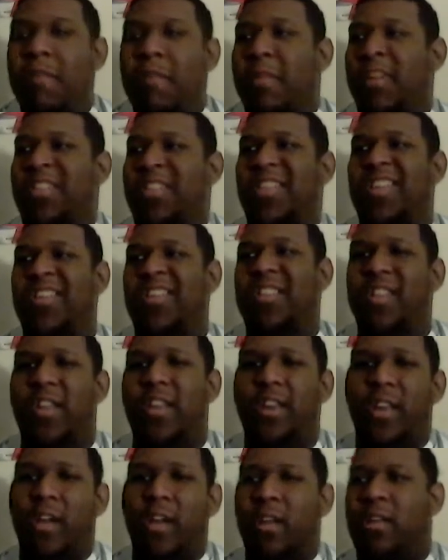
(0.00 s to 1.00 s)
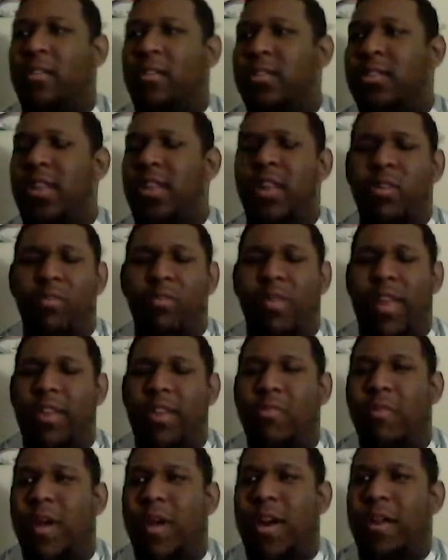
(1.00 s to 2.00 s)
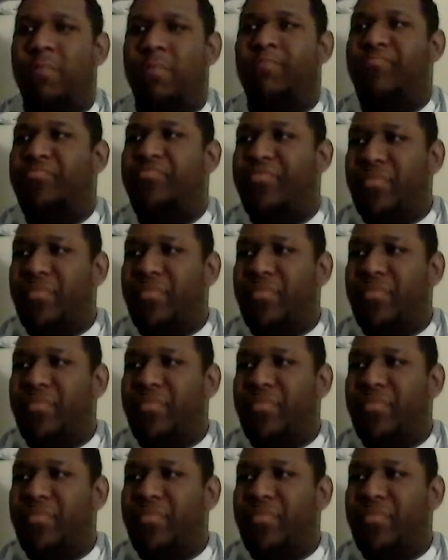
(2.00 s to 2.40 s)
But Shinji and the others, they don't want to